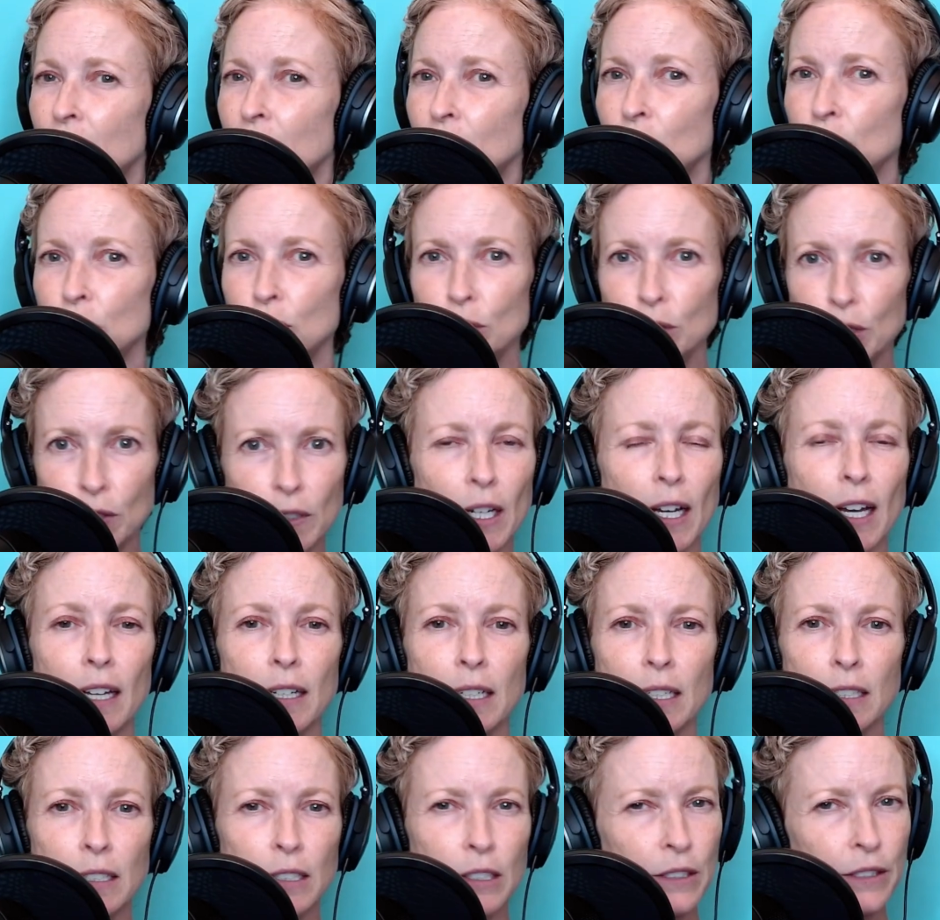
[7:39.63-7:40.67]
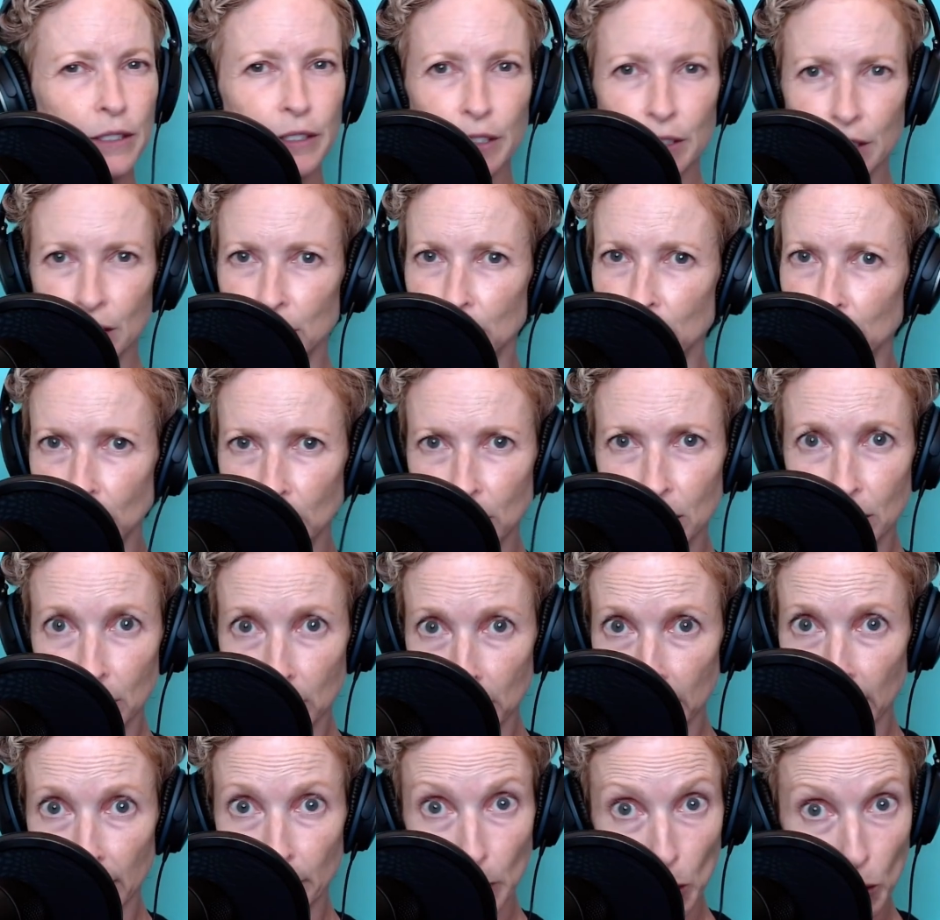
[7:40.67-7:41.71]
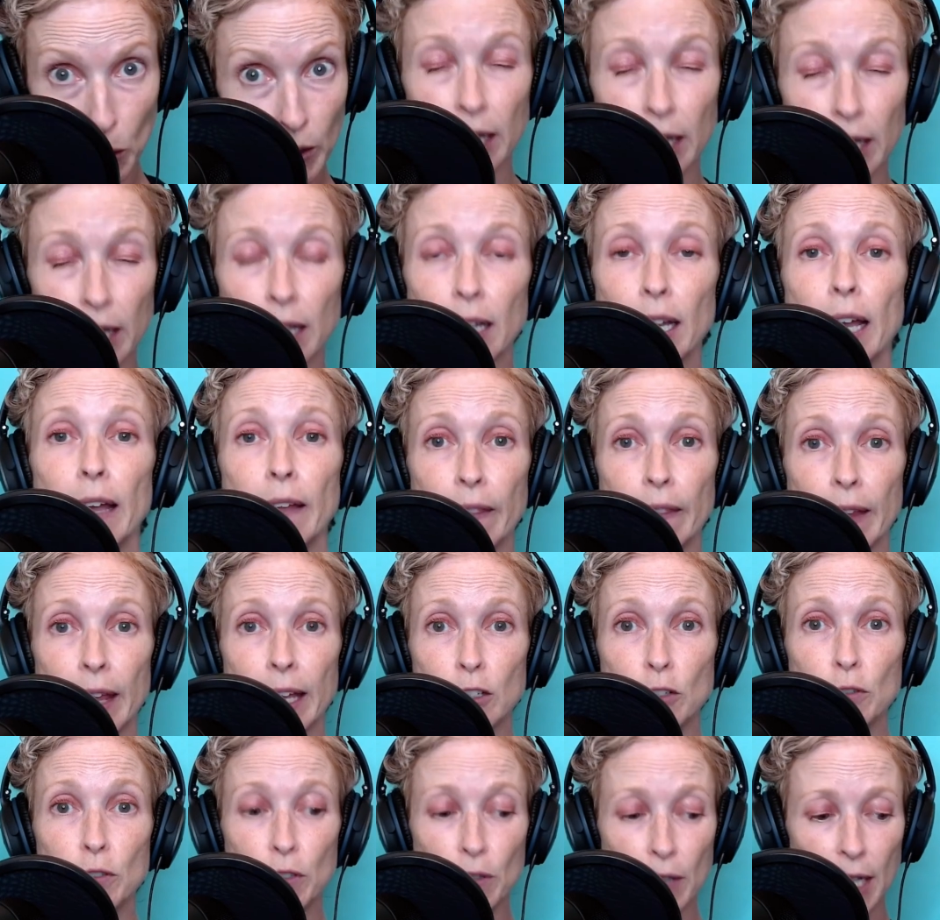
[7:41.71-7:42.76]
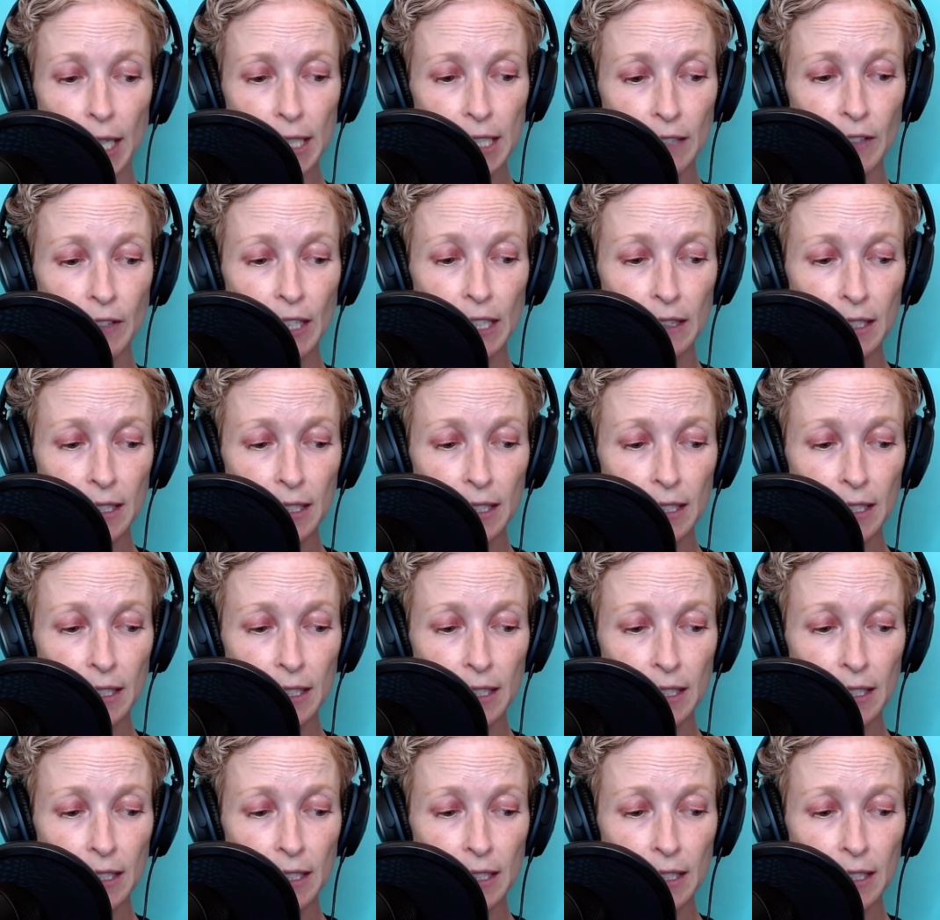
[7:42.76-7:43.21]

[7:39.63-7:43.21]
you just say, okay, and you do not deviate.